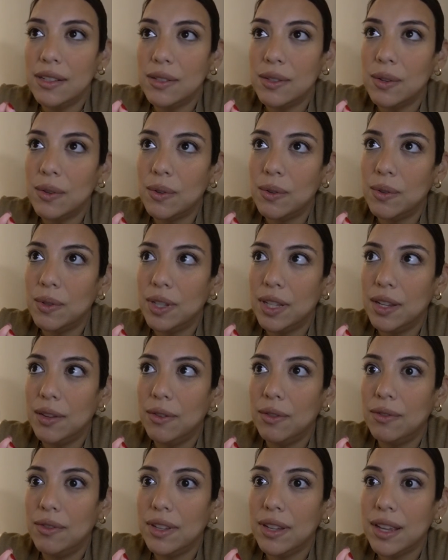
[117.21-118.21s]
So
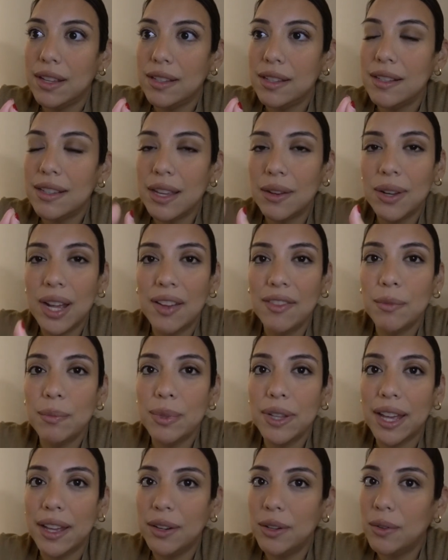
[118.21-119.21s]
since I don't have a
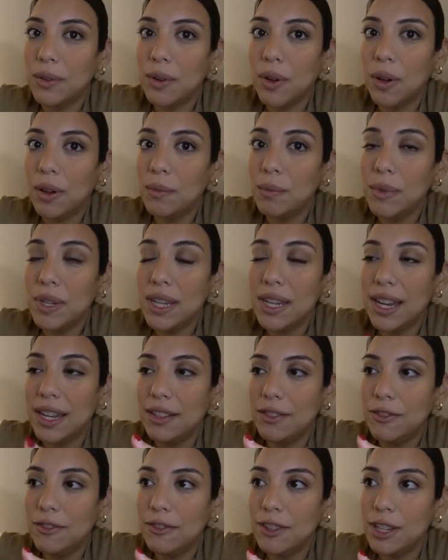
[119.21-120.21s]
planner on me,
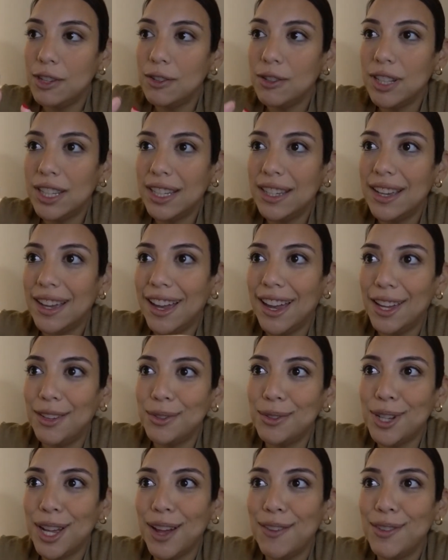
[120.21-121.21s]
I feel like I
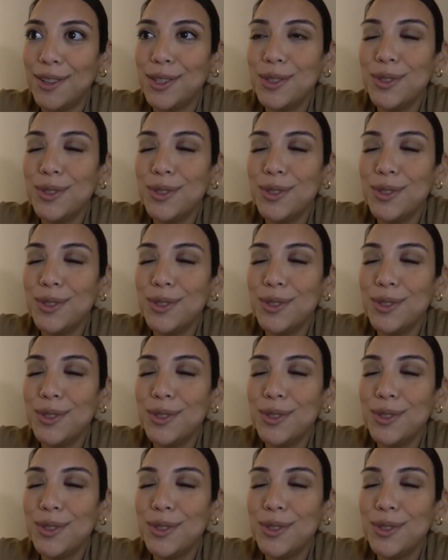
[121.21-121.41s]
don't have